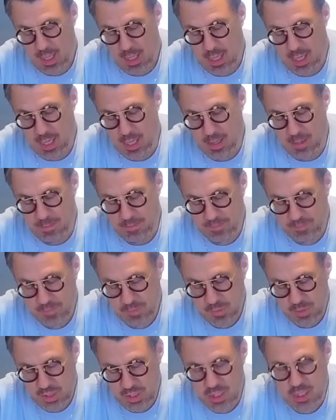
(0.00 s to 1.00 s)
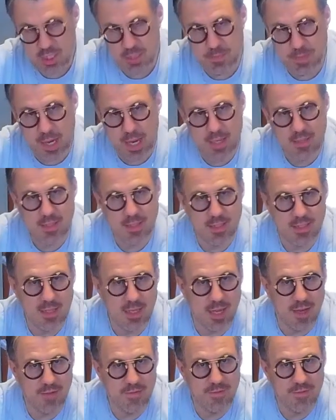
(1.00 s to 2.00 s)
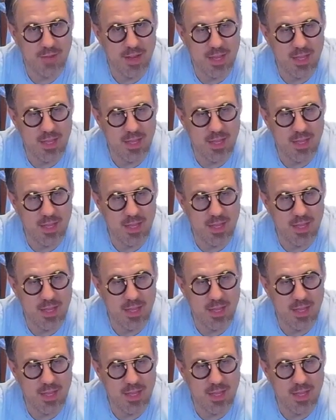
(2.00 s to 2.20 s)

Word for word: uh, she just buys this stuff